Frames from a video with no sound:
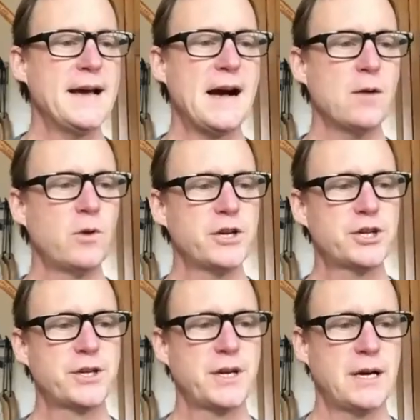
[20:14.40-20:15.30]
I
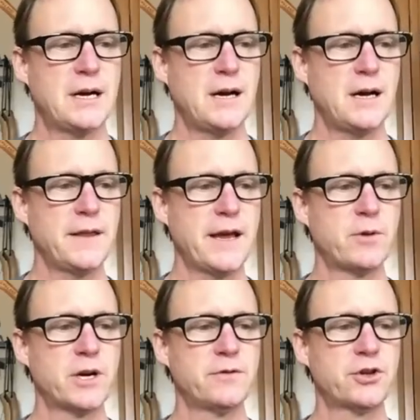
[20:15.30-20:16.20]
wished they would
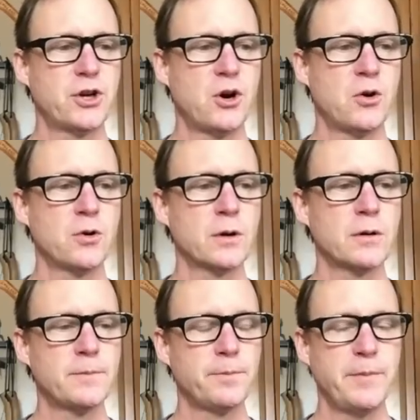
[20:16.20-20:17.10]
have shown
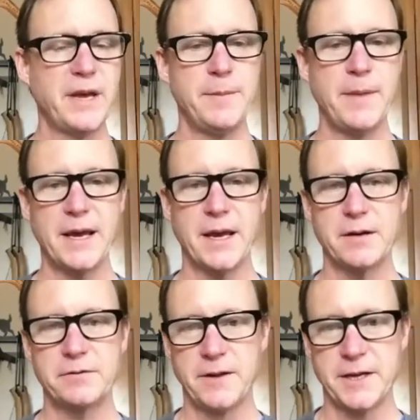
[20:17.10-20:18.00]
me making a
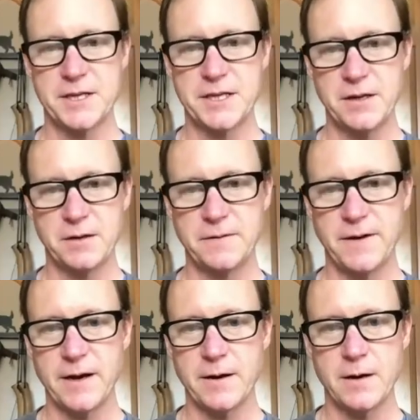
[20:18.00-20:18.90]
flint and steel
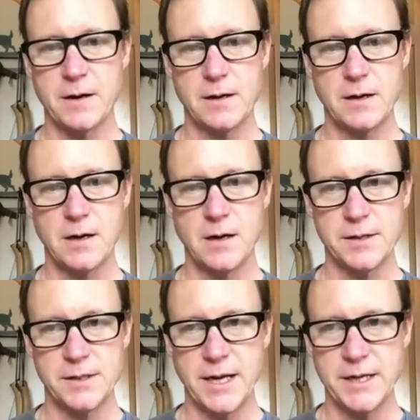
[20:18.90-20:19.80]
fire on
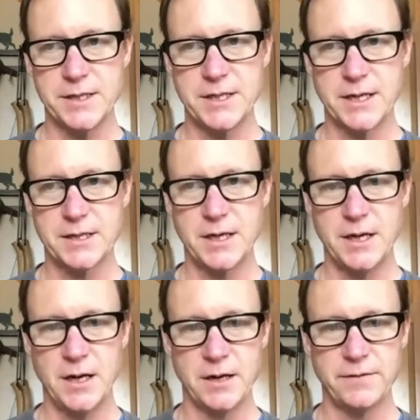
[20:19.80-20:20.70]
day
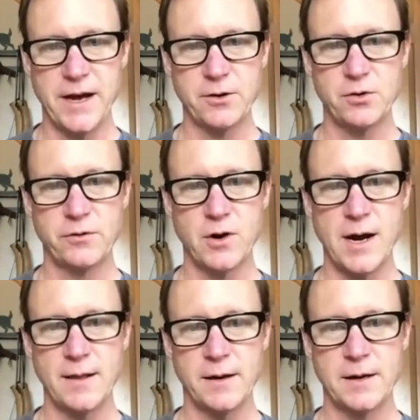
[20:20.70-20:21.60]
60 in Vancouver
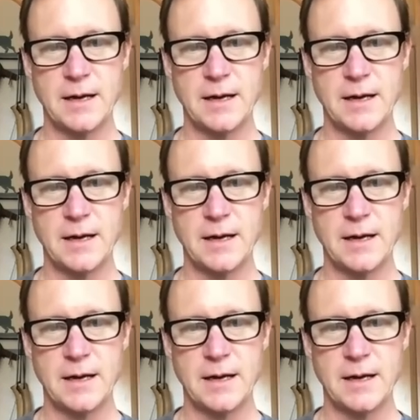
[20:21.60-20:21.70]
Island.